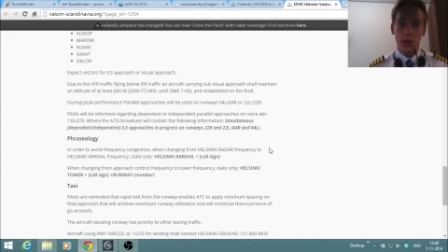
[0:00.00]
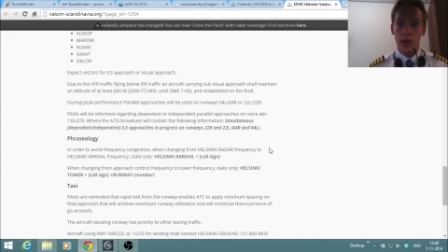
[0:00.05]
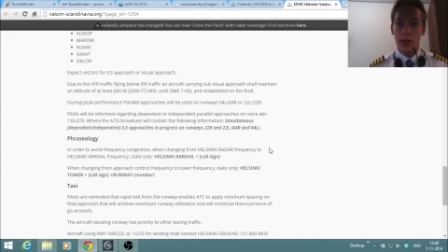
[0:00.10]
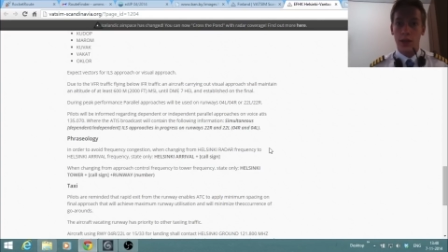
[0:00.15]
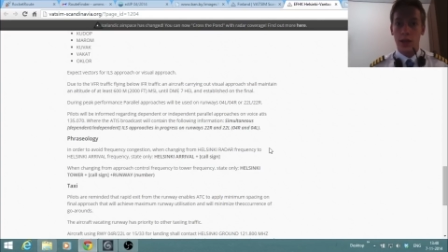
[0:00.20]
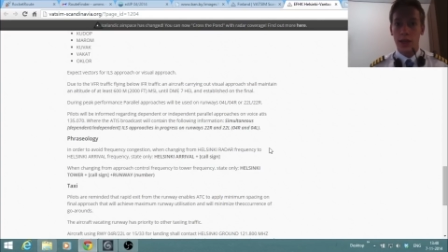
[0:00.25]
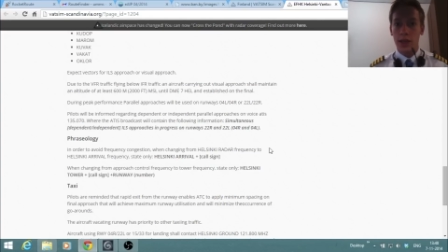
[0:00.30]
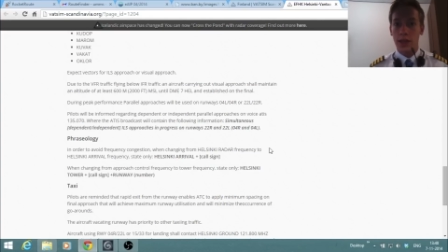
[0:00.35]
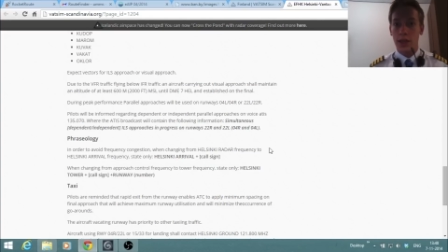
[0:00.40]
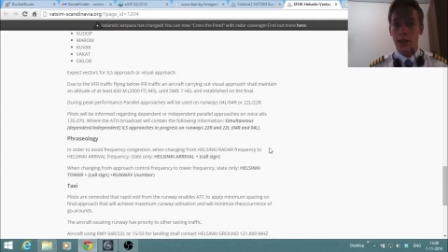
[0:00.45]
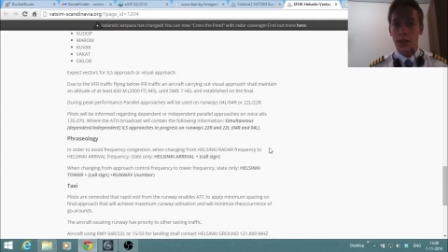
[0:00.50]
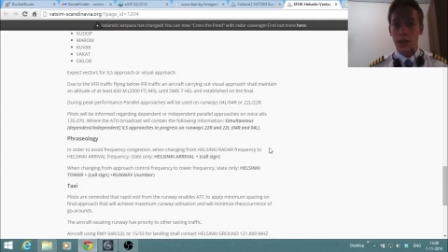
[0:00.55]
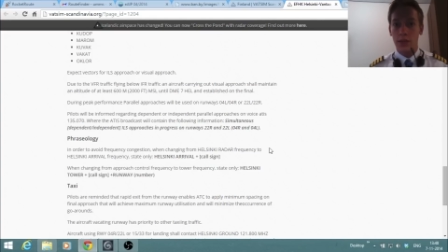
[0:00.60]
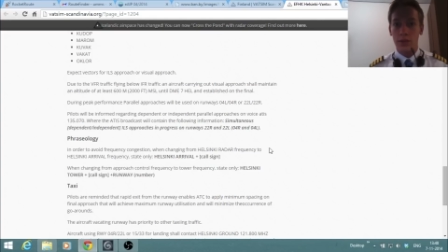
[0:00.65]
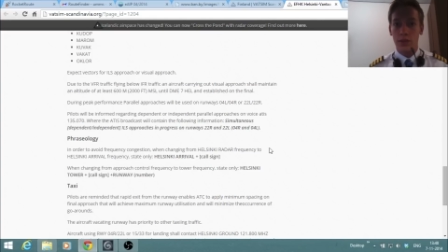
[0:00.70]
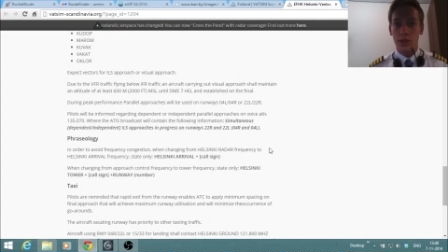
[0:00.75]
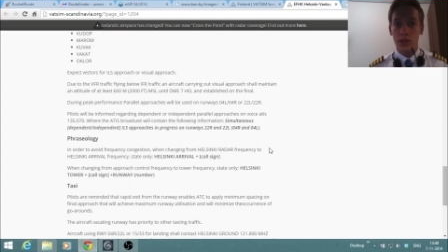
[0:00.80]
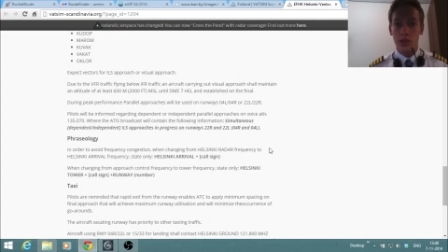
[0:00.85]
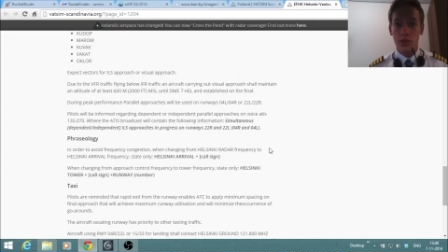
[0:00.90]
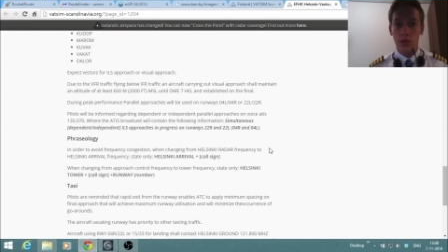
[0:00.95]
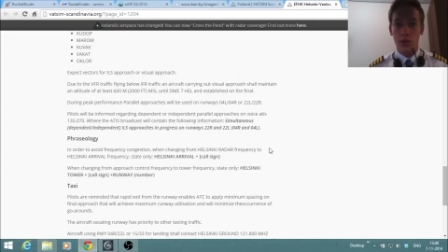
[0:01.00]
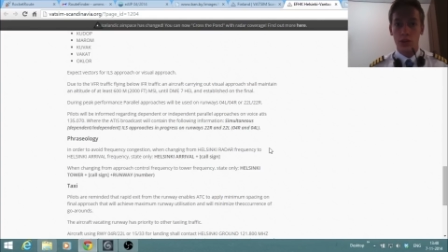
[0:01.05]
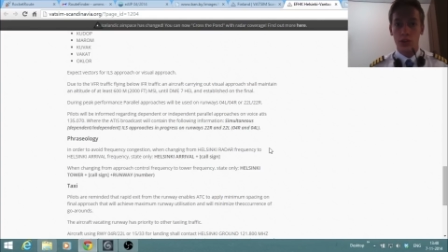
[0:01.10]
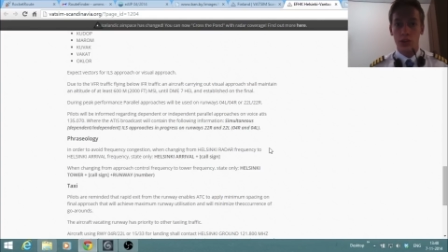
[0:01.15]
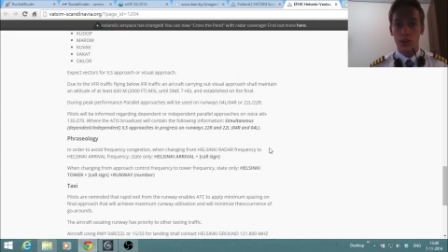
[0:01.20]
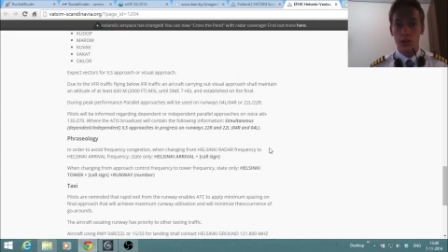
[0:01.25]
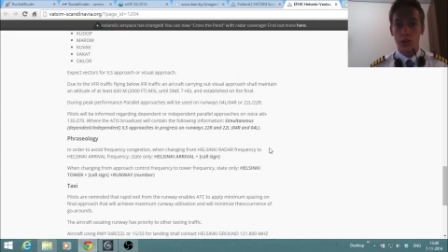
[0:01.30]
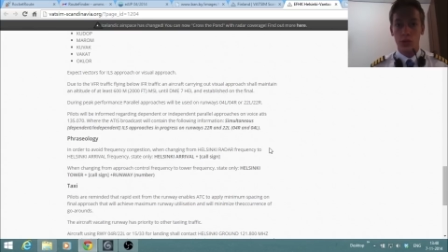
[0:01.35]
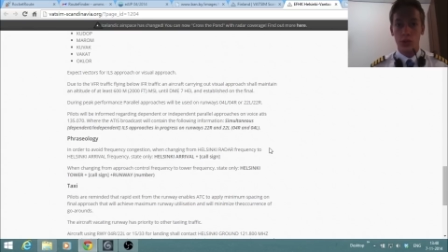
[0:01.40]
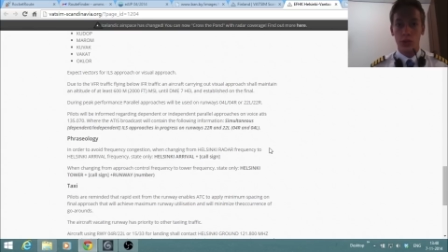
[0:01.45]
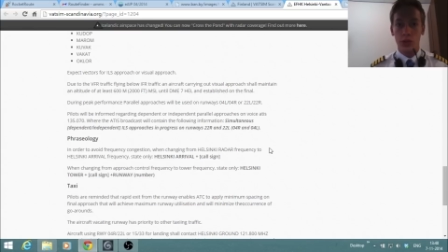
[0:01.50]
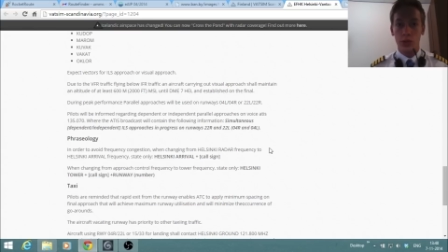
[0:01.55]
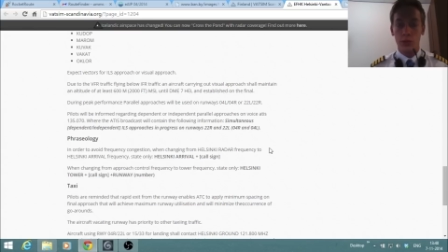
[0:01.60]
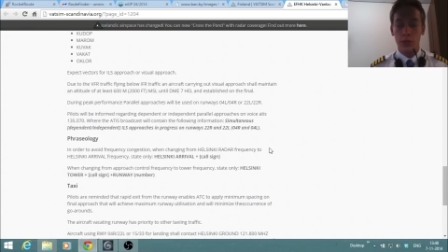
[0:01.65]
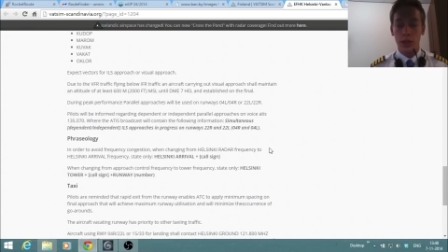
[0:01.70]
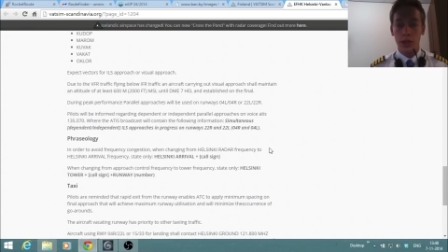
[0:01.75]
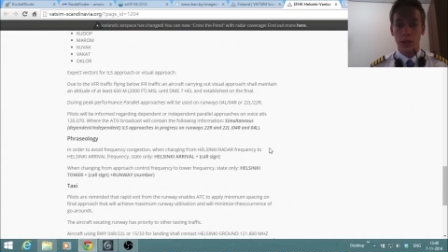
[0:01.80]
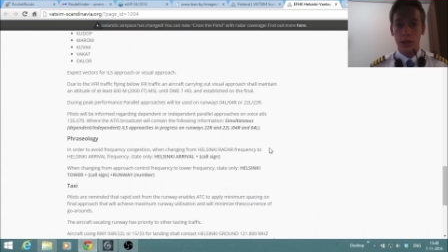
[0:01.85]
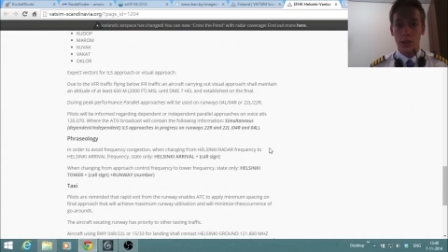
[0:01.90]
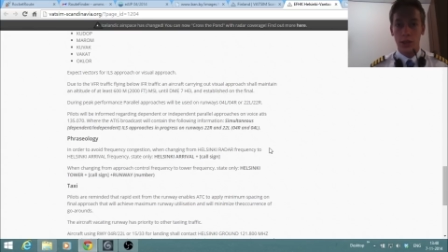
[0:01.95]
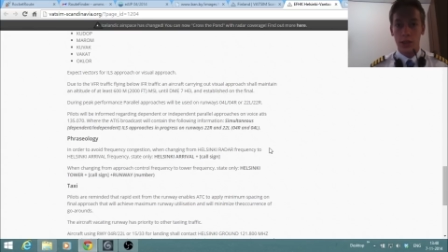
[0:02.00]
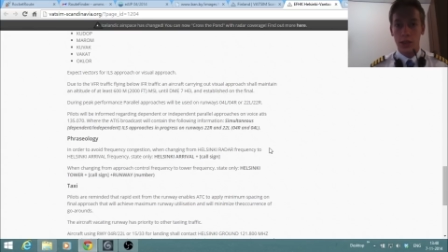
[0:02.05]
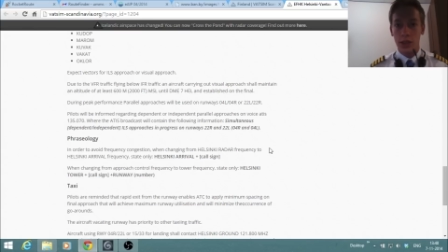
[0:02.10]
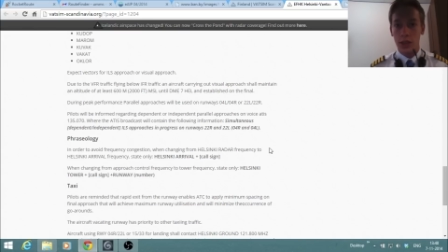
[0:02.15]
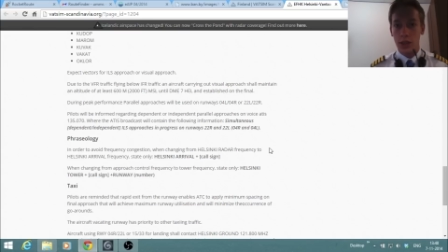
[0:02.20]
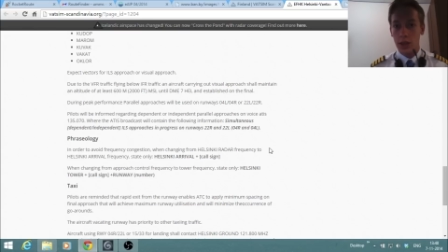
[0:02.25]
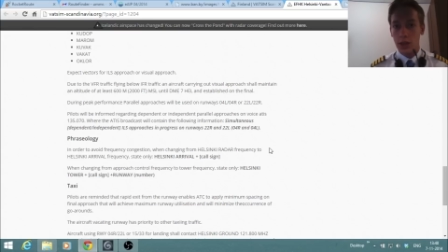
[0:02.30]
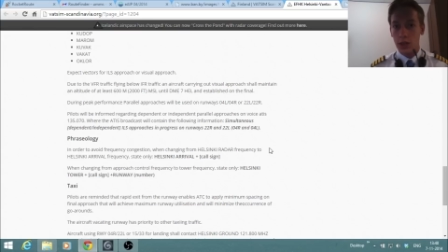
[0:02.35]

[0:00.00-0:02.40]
and they can give instructions to you immediately.